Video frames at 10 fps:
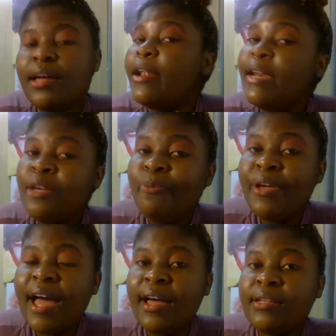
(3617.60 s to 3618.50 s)

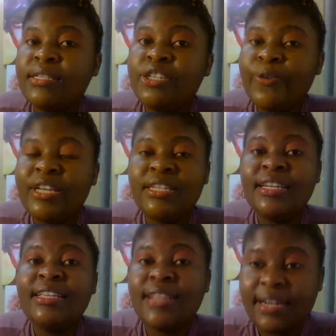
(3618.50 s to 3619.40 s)
Libya situation
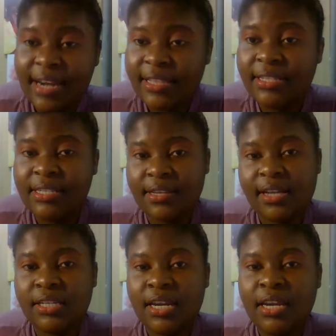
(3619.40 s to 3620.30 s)
is another
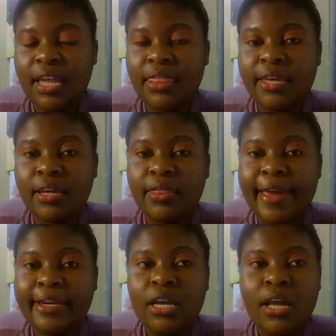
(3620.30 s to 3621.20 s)
discussion, and I think
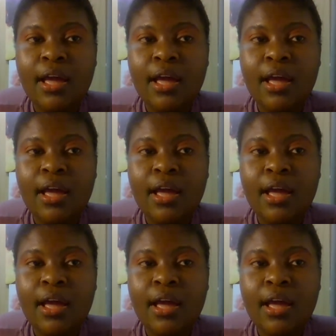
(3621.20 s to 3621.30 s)
that.